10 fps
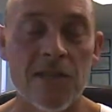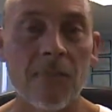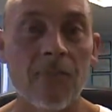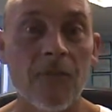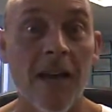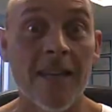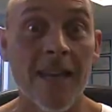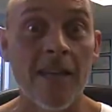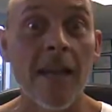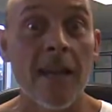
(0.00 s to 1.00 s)
So
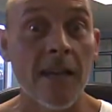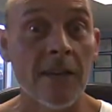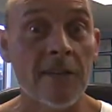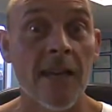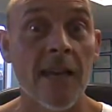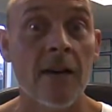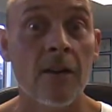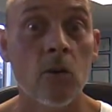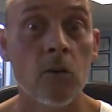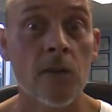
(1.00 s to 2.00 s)
again, notice
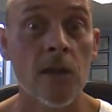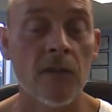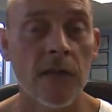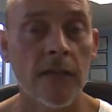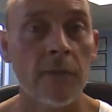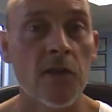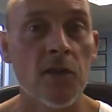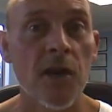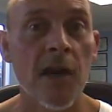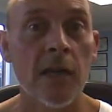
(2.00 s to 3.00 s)
how also I've done a little bit of
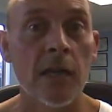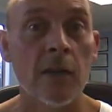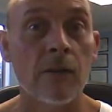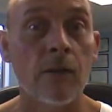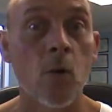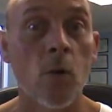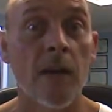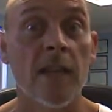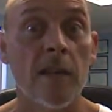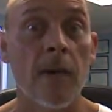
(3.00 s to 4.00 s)
shading in the
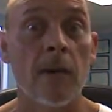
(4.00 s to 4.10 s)
foreground and the